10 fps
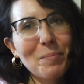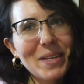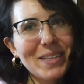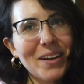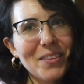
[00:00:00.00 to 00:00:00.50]

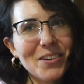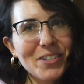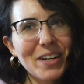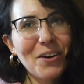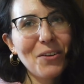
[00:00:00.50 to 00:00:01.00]
missed out on the
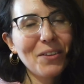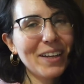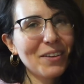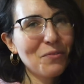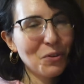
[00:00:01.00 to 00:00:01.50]
Chanel,
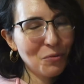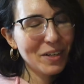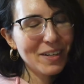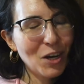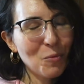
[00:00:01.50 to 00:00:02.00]
like feel free
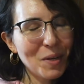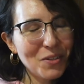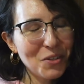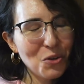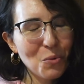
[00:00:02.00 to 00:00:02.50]
to tell me
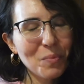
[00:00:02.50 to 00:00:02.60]
too.